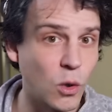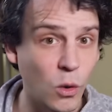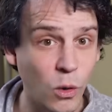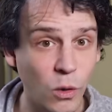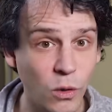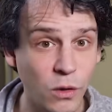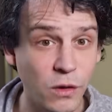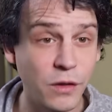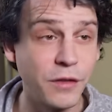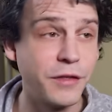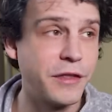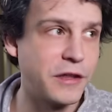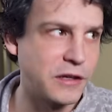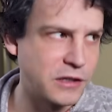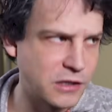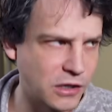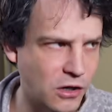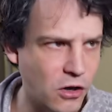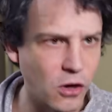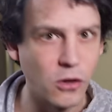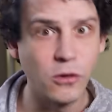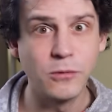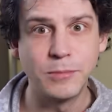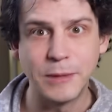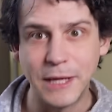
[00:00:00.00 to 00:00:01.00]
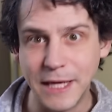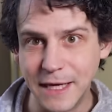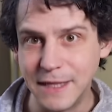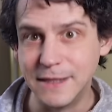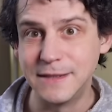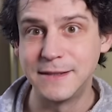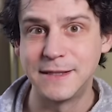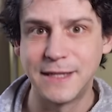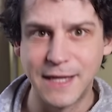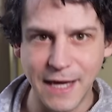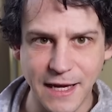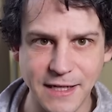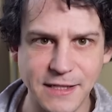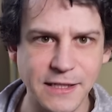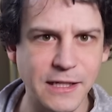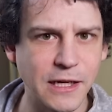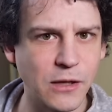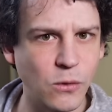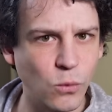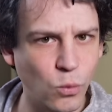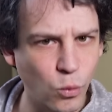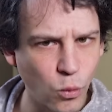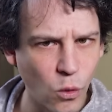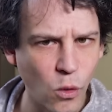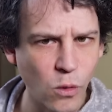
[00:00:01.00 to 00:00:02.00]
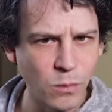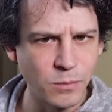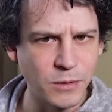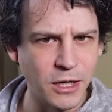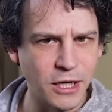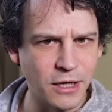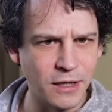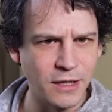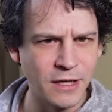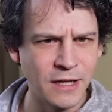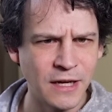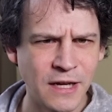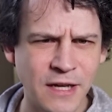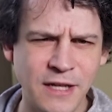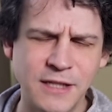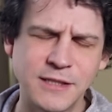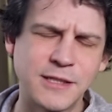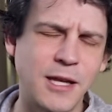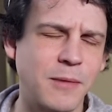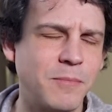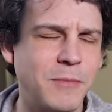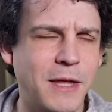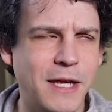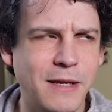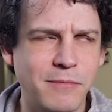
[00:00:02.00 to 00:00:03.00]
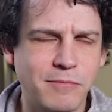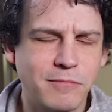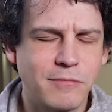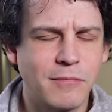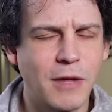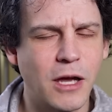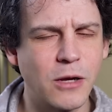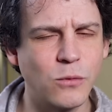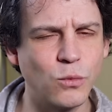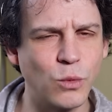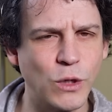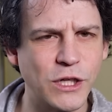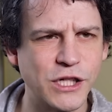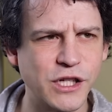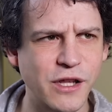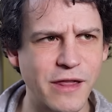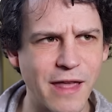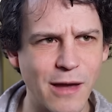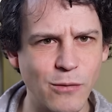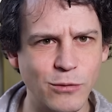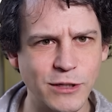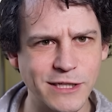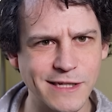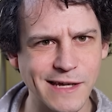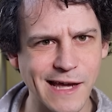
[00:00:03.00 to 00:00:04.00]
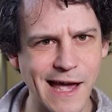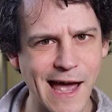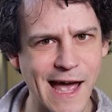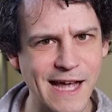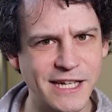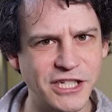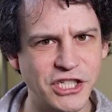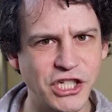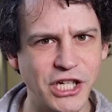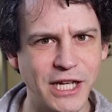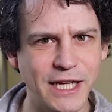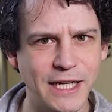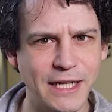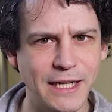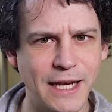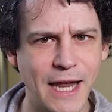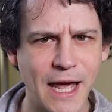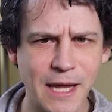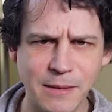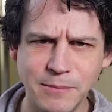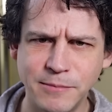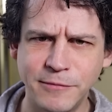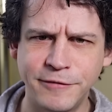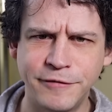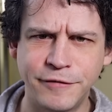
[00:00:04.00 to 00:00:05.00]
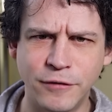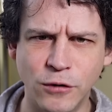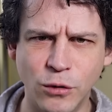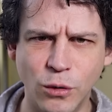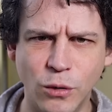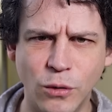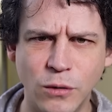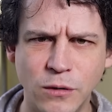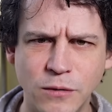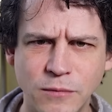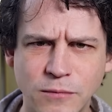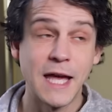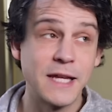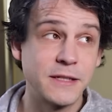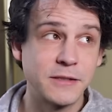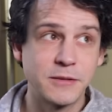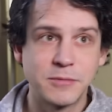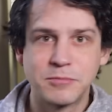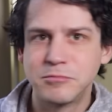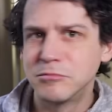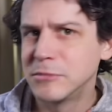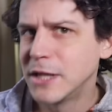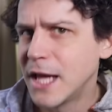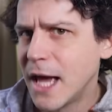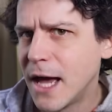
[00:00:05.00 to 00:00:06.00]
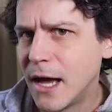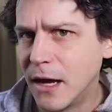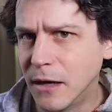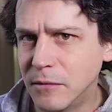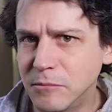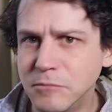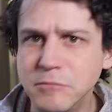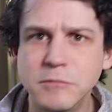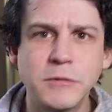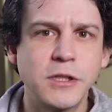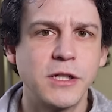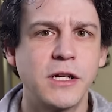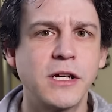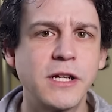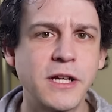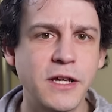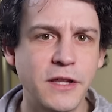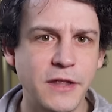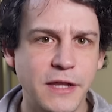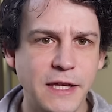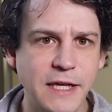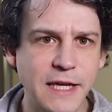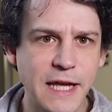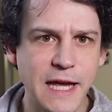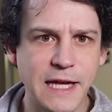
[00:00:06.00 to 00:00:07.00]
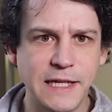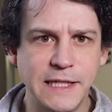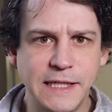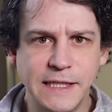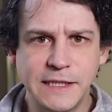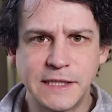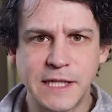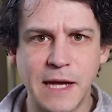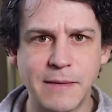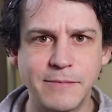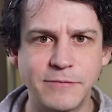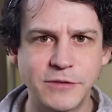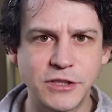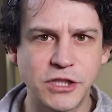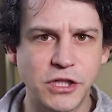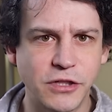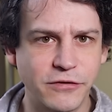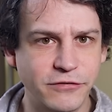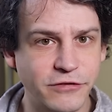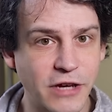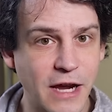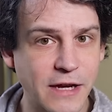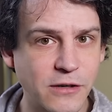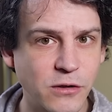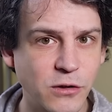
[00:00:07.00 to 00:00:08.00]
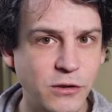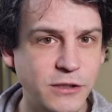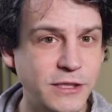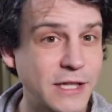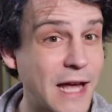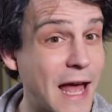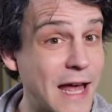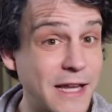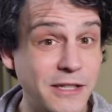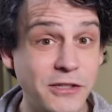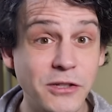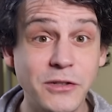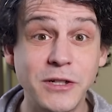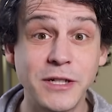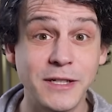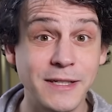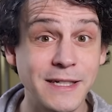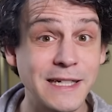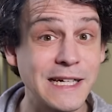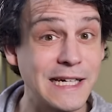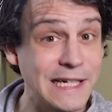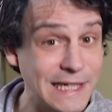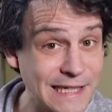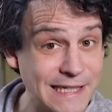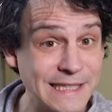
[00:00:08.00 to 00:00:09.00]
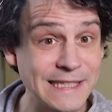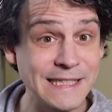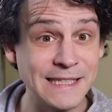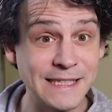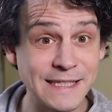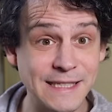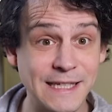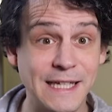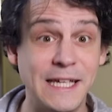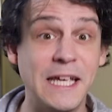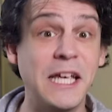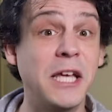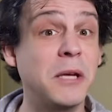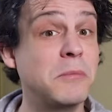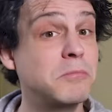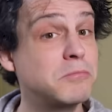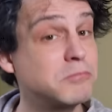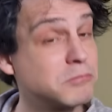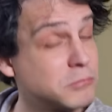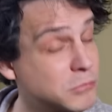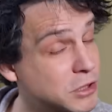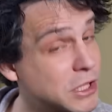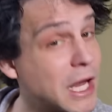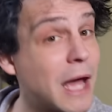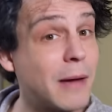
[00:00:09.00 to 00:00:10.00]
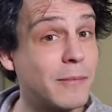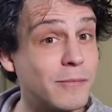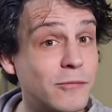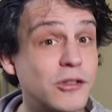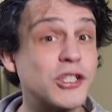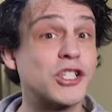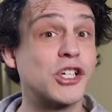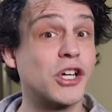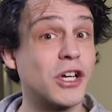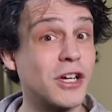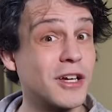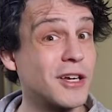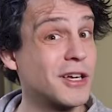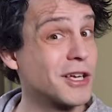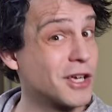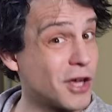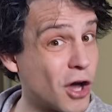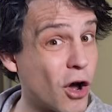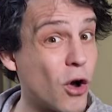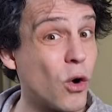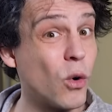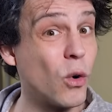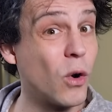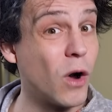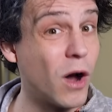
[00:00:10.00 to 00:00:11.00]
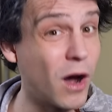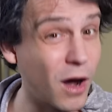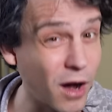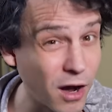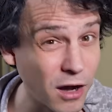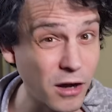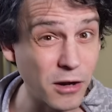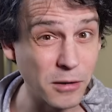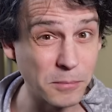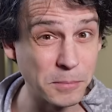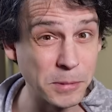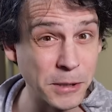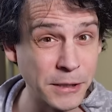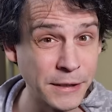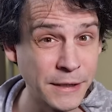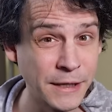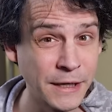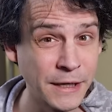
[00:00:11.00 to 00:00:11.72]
all, the globe is getting warmer, something I wish there was a catchy name for. And yeah, look at the yearly temperature record and you can clearly see temperature go up.